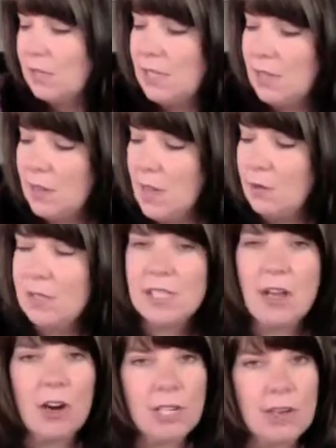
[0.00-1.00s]
notes
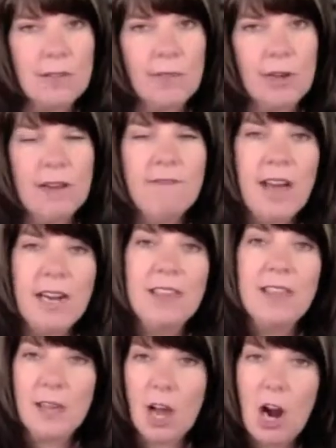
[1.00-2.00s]
are different. In fact,
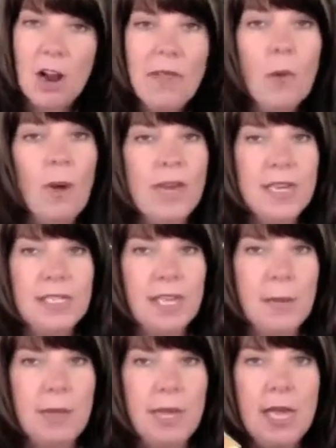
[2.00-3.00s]
the card that Wendy
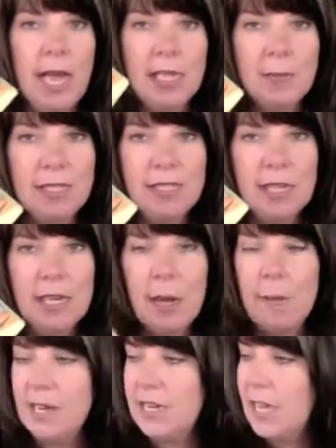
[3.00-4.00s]
sent me has been sitting on
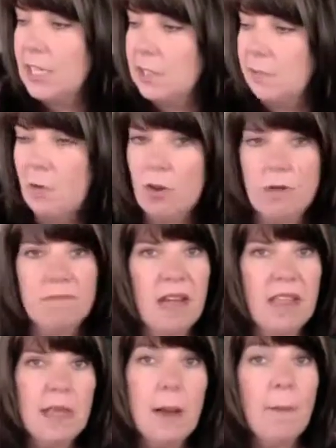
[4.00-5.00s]
my desk for I
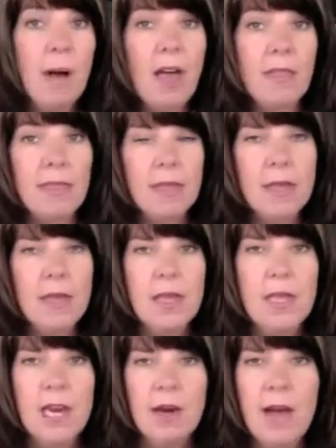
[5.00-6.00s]
think a month.
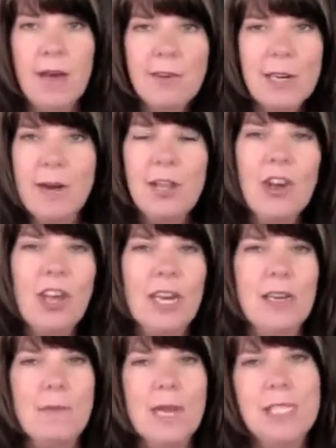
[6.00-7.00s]
Every time I look at
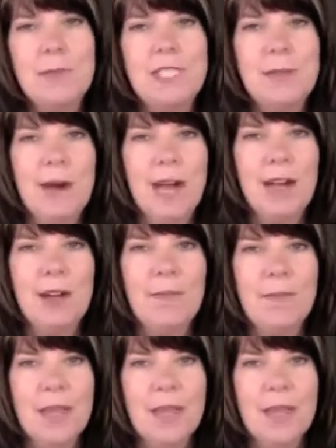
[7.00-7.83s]
it, it makes me smile.